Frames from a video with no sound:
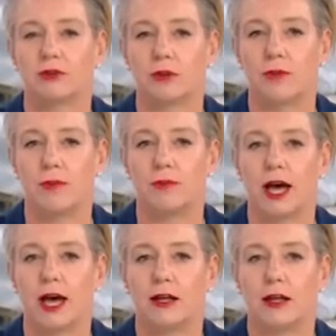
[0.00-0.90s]
and
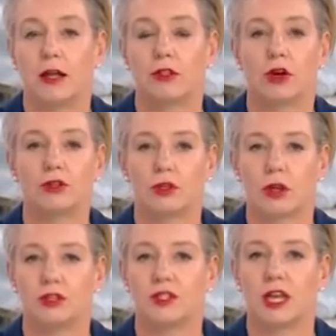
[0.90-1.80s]
remember those who
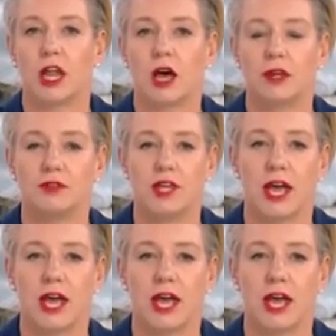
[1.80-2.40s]
lost their lives.